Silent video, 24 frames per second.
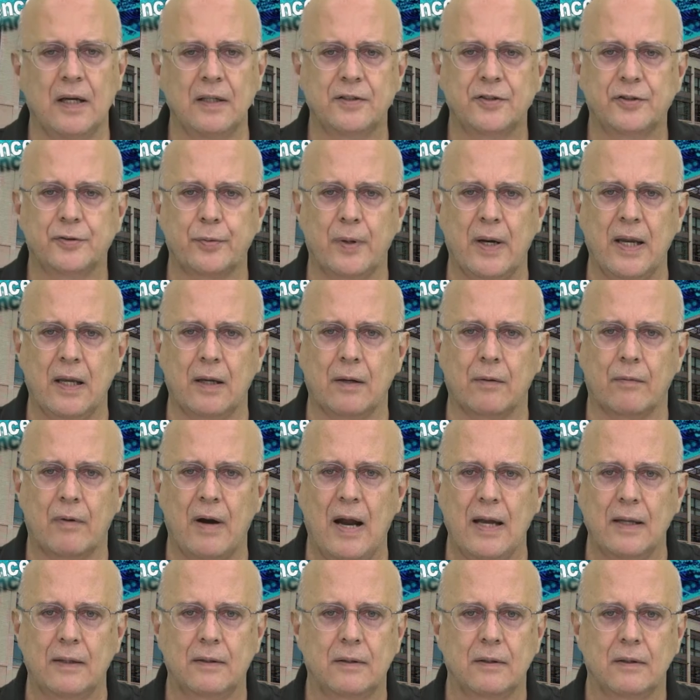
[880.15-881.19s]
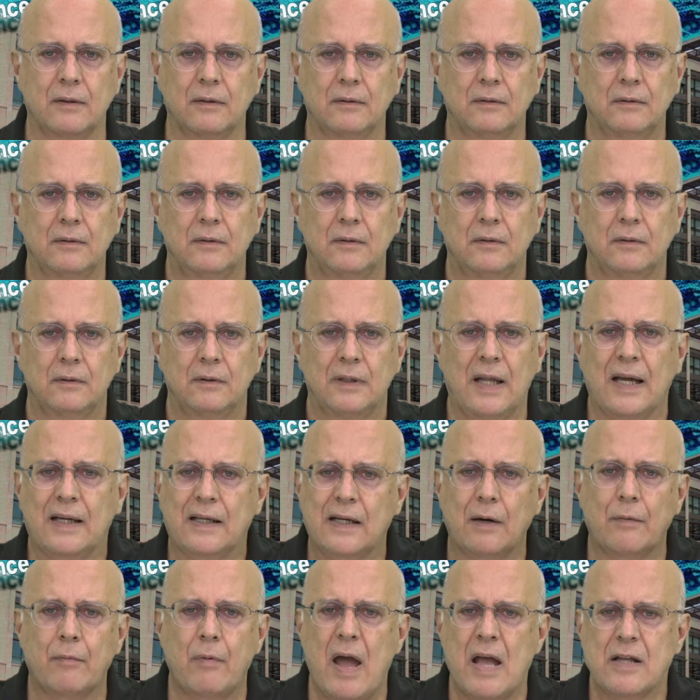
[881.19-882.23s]
a string, right? Like
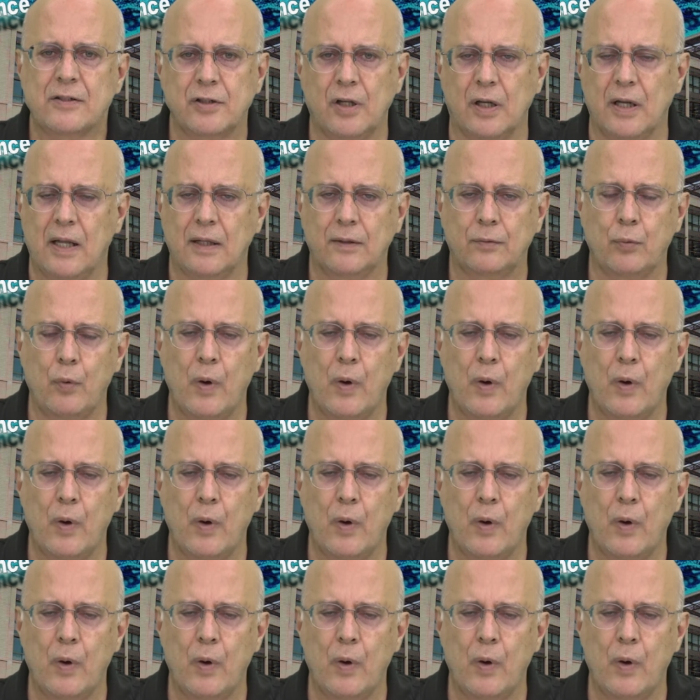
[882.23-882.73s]
a resonant